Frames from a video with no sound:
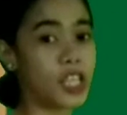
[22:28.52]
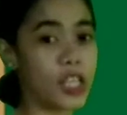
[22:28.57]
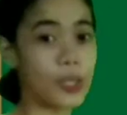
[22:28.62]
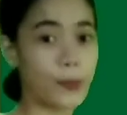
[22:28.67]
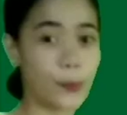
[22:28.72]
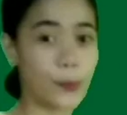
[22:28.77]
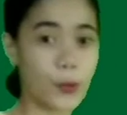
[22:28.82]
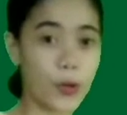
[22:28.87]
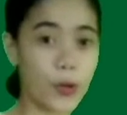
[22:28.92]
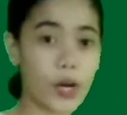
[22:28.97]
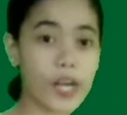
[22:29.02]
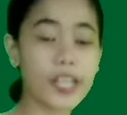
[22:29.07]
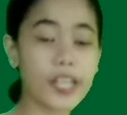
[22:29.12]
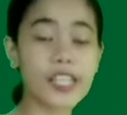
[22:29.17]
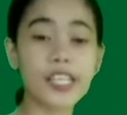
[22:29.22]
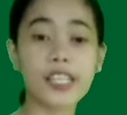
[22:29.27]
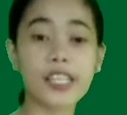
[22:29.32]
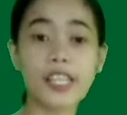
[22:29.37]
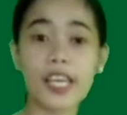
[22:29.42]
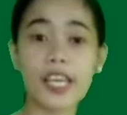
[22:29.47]
keyboard
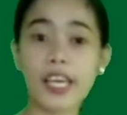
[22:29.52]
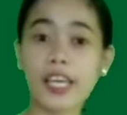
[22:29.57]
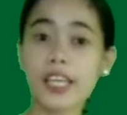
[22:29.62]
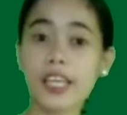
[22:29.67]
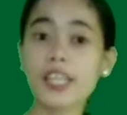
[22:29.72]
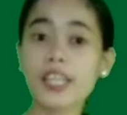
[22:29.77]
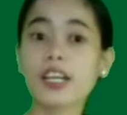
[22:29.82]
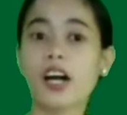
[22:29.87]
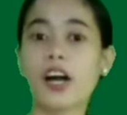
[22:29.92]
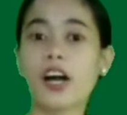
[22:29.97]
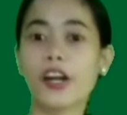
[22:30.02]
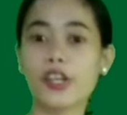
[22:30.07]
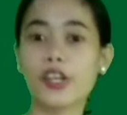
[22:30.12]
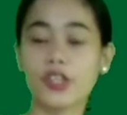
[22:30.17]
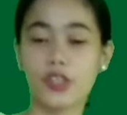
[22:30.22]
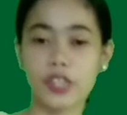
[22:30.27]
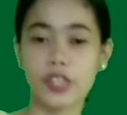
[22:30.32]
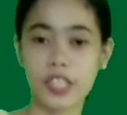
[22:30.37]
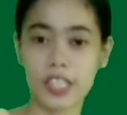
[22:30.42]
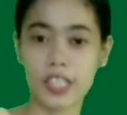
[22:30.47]
in a
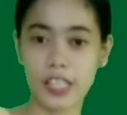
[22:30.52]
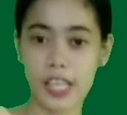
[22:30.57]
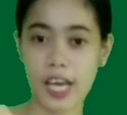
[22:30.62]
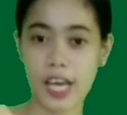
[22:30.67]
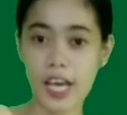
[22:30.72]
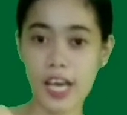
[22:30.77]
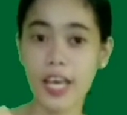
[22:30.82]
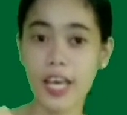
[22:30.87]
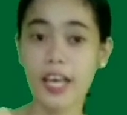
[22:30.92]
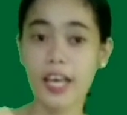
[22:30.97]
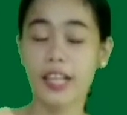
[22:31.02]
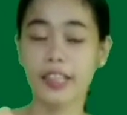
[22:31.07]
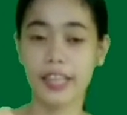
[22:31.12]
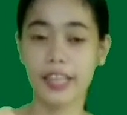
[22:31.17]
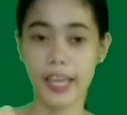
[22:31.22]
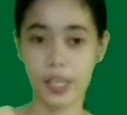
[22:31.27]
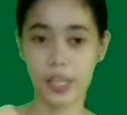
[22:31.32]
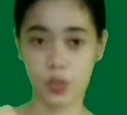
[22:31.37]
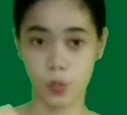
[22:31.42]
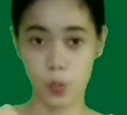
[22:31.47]
cartolina
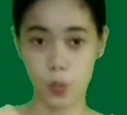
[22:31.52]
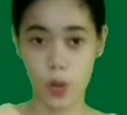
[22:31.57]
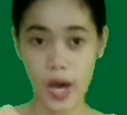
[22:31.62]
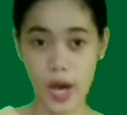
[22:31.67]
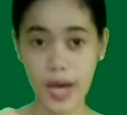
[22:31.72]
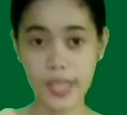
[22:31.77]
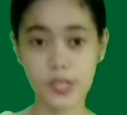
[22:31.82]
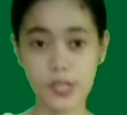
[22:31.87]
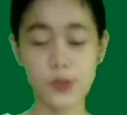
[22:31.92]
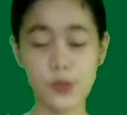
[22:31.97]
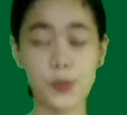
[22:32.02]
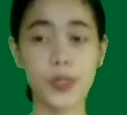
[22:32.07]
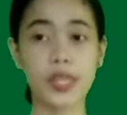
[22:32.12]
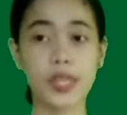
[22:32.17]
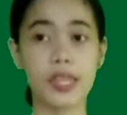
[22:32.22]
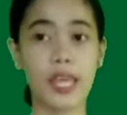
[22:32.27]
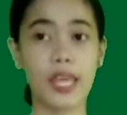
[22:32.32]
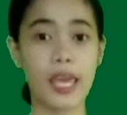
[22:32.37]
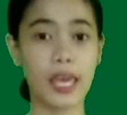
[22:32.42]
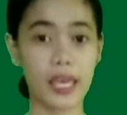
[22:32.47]
lengthwise
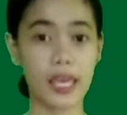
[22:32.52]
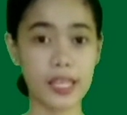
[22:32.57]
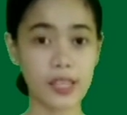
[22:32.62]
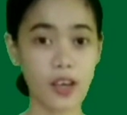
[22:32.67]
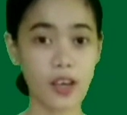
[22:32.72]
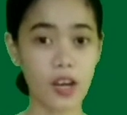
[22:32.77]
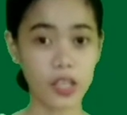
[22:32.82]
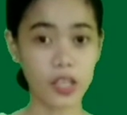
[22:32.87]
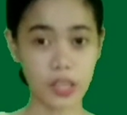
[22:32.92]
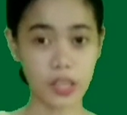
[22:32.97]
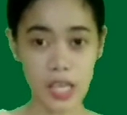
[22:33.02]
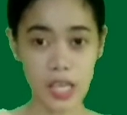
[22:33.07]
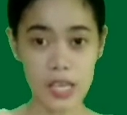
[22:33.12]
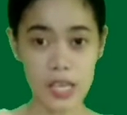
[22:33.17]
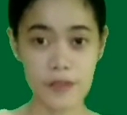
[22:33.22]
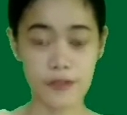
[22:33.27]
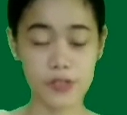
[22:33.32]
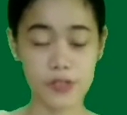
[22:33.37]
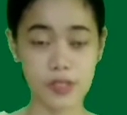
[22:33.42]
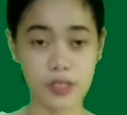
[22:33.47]
with 8
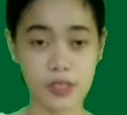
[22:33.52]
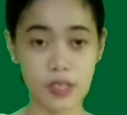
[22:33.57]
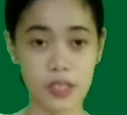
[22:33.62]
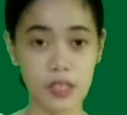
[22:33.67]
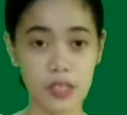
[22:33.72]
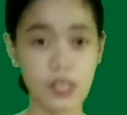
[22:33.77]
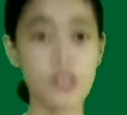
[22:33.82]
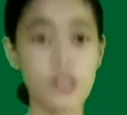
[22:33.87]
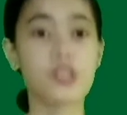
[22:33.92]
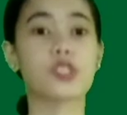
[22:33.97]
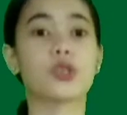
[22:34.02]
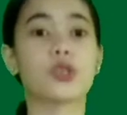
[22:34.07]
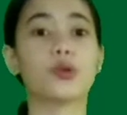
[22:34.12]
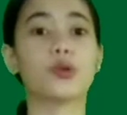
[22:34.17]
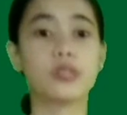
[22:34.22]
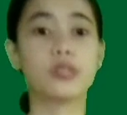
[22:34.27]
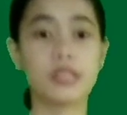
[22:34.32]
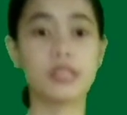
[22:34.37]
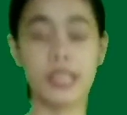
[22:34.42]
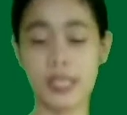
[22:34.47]
octaves.
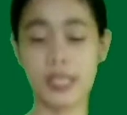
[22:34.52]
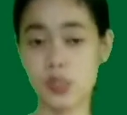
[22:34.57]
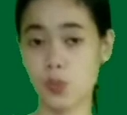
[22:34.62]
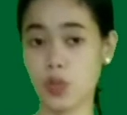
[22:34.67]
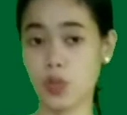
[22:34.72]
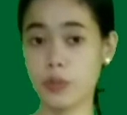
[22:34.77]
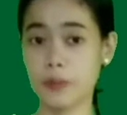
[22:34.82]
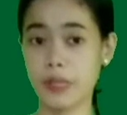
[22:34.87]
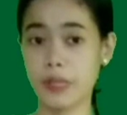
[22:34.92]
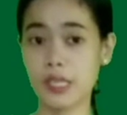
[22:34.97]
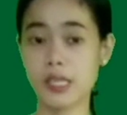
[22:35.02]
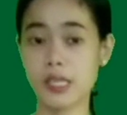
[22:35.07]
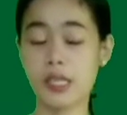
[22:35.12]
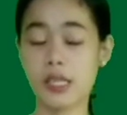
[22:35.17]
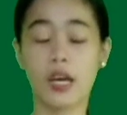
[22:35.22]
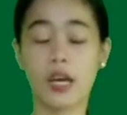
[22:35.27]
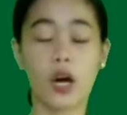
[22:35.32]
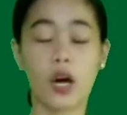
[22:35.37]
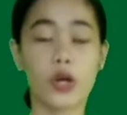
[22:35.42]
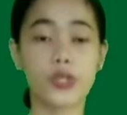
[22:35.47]
So this will
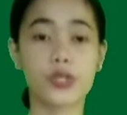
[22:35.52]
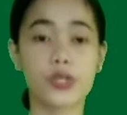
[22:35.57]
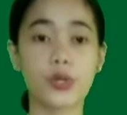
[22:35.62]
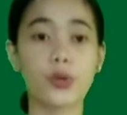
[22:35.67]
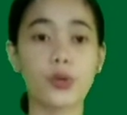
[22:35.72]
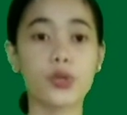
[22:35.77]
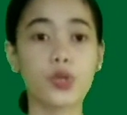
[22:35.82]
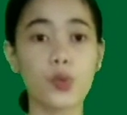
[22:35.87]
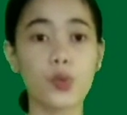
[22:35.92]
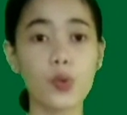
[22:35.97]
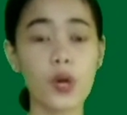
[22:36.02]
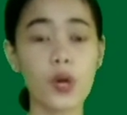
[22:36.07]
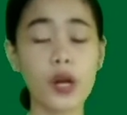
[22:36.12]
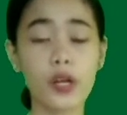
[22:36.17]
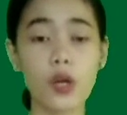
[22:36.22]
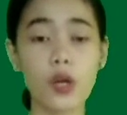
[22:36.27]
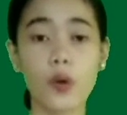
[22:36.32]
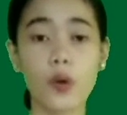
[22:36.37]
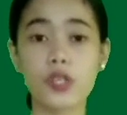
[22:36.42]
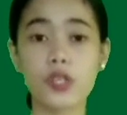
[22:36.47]
be, so you
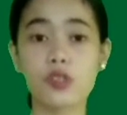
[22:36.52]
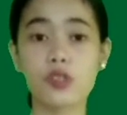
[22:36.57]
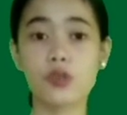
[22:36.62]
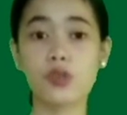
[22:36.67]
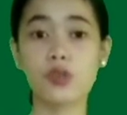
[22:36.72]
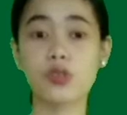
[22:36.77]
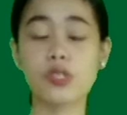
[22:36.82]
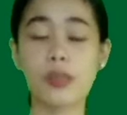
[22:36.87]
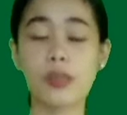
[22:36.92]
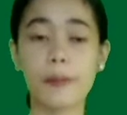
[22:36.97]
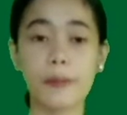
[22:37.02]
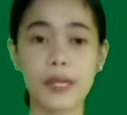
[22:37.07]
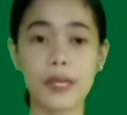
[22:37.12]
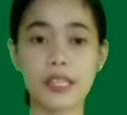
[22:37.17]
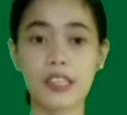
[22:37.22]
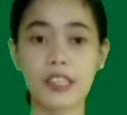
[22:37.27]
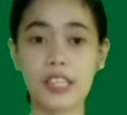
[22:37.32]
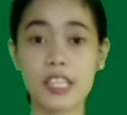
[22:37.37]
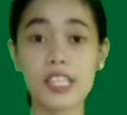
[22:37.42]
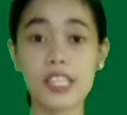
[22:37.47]
are going to
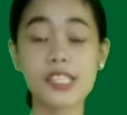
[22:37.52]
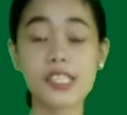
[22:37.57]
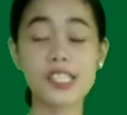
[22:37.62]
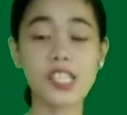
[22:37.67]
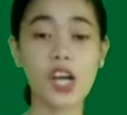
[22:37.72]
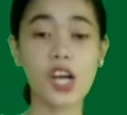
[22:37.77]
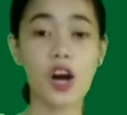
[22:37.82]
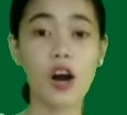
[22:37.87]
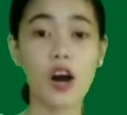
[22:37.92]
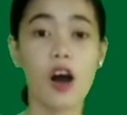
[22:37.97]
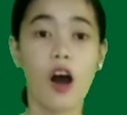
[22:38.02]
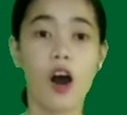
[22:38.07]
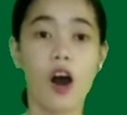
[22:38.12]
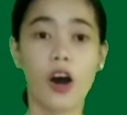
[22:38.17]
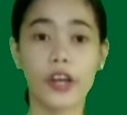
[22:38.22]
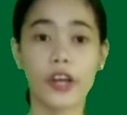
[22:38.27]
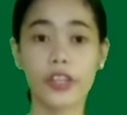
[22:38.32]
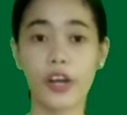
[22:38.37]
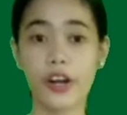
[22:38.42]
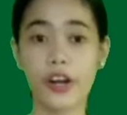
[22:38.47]
submit this
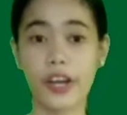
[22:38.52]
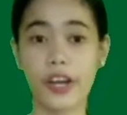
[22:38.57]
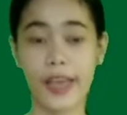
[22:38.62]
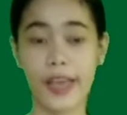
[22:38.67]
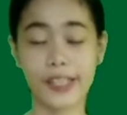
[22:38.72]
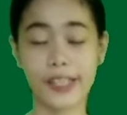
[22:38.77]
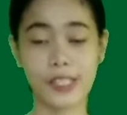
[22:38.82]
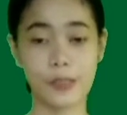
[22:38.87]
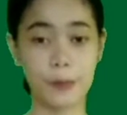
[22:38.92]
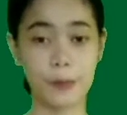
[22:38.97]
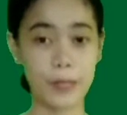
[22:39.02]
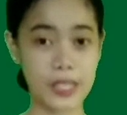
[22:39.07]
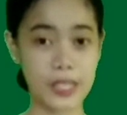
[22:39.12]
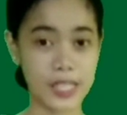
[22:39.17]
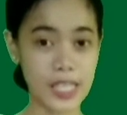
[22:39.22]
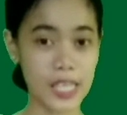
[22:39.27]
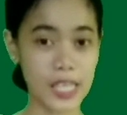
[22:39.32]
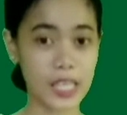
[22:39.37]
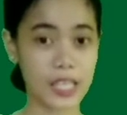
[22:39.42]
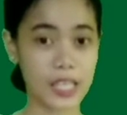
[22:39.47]
on our next
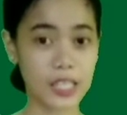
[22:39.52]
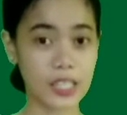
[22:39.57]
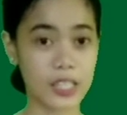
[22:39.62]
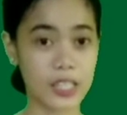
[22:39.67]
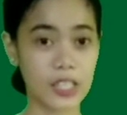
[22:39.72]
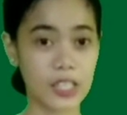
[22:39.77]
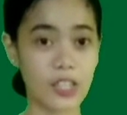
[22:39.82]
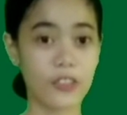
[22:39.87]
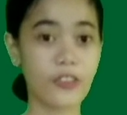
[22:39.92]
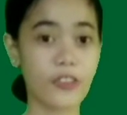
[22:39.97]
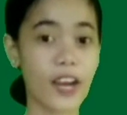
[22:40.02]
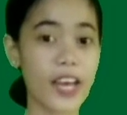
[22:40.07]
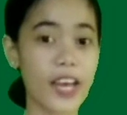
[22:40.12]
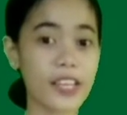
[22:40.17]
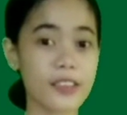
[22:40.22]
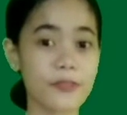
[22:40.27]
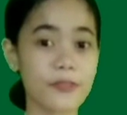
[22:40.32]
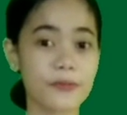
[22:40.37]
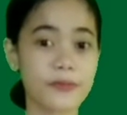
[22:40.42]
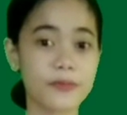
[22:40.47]
meeting.
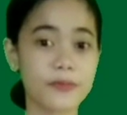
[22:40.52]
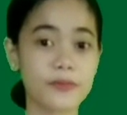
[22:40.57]
Alright?